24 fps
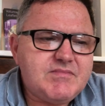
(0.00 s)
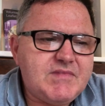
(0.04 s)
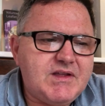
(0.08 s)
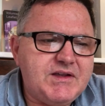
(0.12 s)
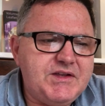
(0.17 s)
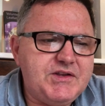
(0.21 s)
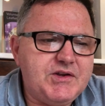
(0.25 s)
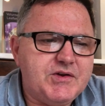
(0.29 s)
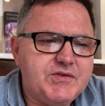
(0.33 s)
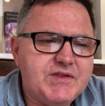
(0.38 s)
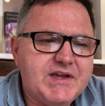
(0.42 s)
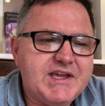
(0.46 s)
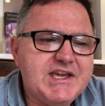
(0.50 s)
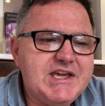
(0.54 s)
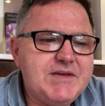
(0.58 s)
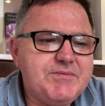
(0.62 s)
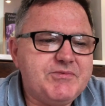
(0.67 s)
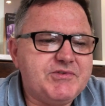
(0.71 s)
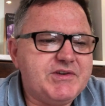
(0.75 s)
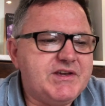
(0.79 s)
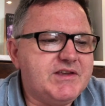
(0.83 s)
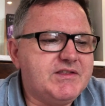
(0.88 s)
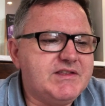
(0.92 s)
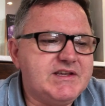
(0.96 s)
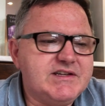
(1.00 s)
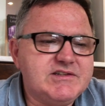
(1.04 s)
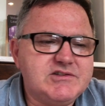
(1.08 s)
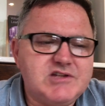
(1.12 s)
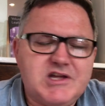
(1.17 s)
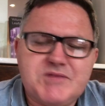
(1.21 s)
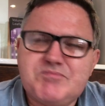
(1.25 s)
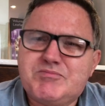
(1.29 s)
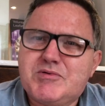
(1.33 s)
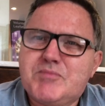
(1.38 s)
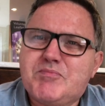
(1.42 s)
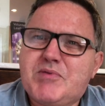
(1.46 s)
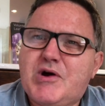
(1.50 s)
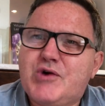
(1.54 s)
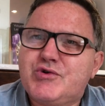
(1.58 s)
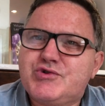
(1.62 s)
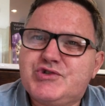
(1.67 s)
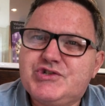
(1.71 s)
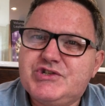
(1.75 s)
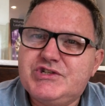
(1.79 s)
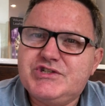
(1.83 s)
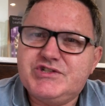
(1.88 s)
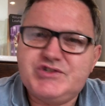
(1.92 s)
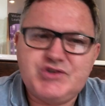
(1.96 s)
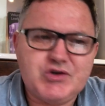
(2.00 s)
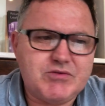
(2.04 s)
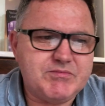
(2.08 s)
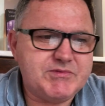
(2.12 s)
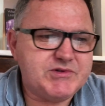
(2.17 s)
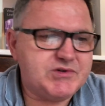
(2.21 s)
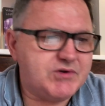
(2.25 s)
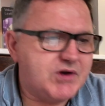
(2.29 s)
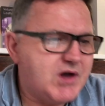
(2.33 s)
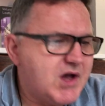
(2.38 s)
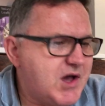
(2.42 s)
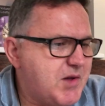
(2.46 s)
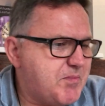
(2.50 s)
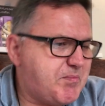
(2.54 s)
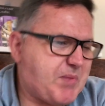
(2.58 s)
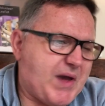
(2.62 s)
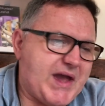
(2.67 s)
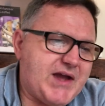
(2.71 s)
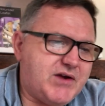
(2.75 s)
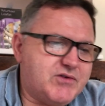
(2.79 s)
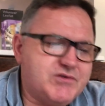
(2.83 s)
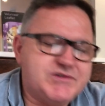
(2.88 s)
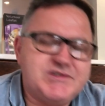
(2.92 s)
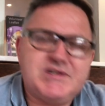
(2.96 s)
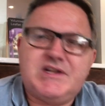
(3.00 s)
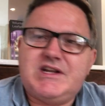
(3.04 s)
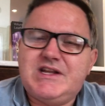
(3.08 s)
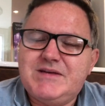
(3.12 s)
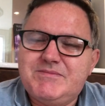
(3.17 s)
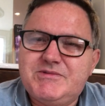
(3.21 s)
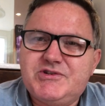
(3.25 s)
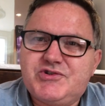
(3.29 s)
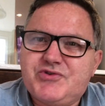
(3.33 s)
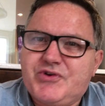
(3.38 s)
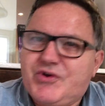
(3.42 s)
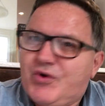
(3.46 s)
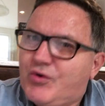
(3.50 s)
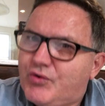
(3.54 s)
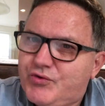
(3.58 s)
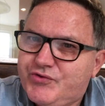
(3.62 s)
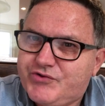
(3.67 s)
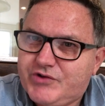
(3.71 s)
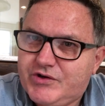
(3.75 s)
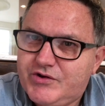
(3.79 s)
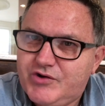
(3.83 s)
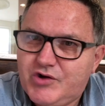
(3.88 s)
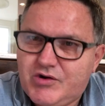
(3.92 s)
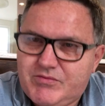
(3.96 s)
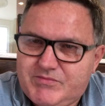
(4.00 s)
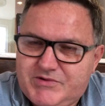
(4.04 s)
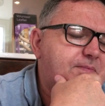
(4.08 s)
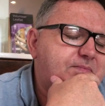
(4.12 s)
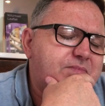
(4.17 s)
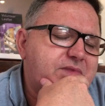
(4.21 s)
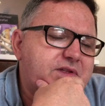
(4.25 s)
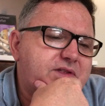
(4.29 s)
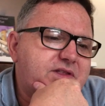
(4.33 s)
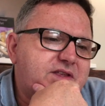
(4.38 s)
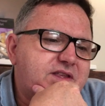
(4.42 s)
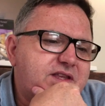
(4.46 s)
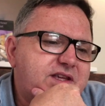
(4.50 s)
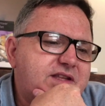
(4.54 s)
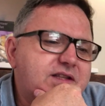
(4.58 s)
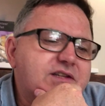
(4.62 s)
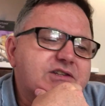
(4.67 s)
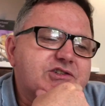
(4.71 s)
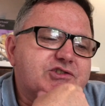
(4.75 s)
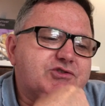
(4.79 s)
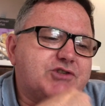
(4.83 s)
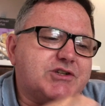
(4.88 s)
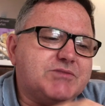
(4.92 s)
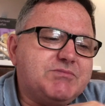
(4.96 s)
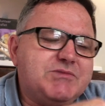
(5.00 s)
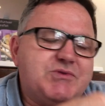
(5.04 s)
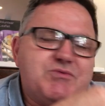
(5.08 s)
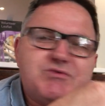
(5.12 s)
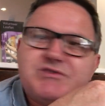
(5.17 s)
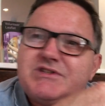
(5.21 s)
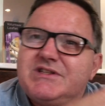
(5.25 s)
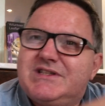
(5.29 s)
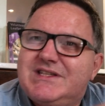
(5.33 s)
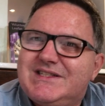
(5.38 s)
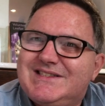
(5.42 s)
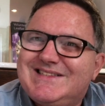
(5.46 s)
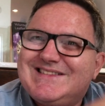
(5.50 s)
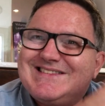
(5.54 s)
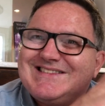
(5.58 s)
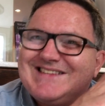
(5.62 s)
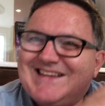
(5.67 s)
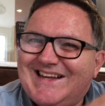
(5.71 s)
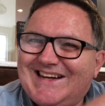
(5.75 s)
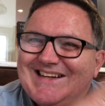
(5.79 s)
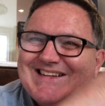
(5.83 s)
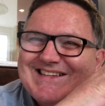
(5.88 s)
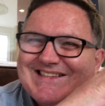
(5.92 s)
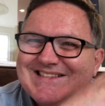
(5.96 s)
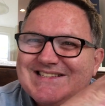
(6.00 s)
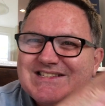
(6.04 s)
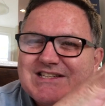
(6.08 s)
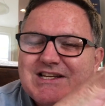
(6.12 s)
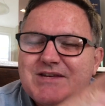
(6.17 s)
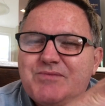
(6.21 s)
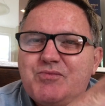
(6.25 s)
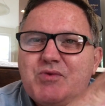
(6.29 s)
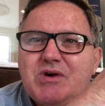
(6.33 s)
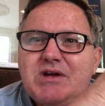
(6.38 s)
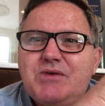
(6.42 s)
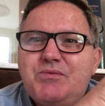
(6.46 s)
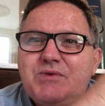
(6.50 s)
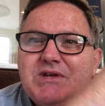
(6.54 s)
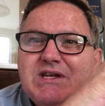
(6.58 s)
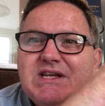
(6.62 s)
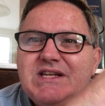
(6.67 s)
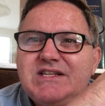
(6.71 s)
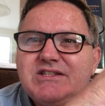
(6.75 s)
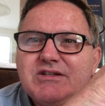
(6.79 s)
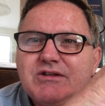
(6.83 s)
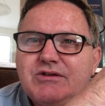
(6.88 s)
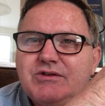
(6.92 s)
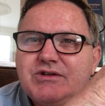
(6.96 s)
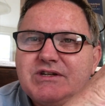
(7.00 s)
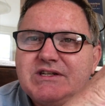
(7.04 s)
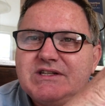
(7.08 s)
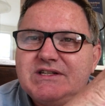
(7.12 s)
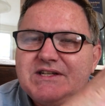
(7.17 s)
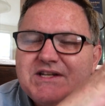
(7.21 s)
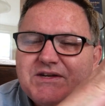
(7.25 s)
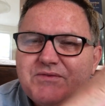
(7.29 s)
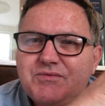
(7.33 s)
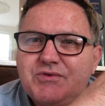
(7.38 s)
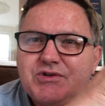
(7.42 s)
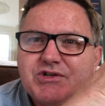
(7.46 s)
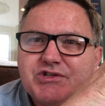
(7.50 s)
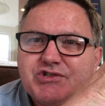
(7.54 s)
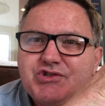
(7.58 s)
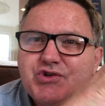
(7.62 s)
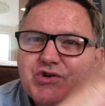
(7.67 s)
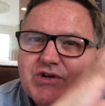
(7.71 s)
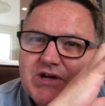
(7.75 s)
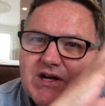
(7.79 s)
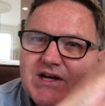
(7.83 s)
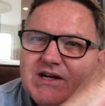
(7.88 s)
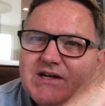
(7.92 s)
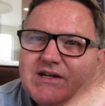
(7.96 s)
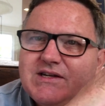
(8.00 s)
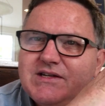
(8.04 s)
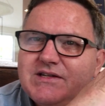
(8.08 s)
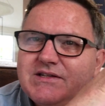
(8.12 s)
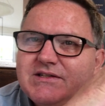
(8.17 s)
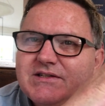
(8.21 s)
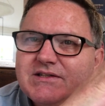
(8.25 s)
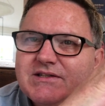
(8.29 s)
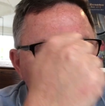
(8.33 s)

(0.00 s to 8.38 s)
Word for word: you know, they keep saying things like propulsion is nominal, power and telemetry also nominal. The thing that struck me was that that's exactly the same way we need to look at networks. You can't